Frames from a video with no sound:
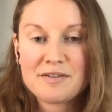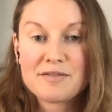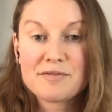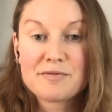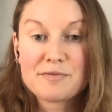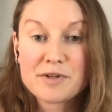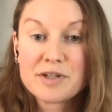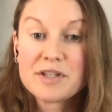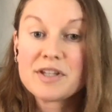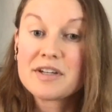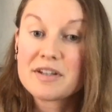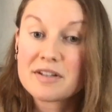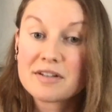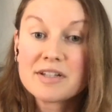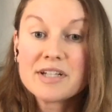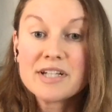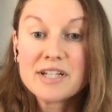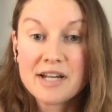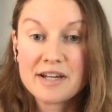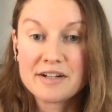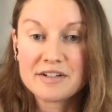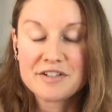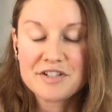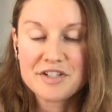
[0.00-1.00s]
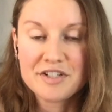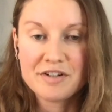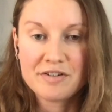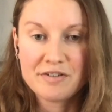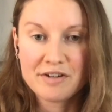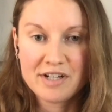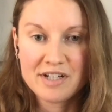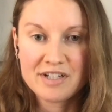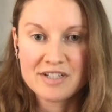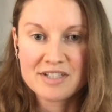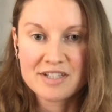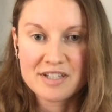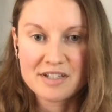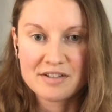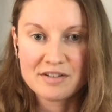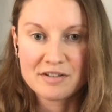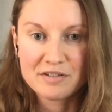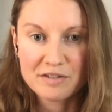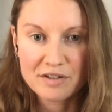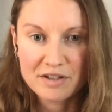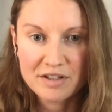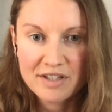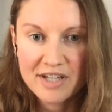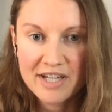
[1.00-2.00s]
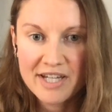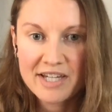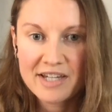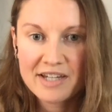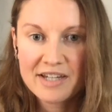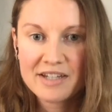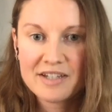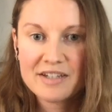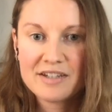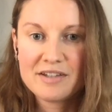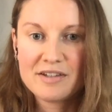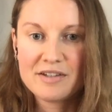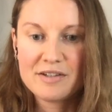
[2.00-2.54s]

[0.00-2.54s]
really clean energy grid is going to look like,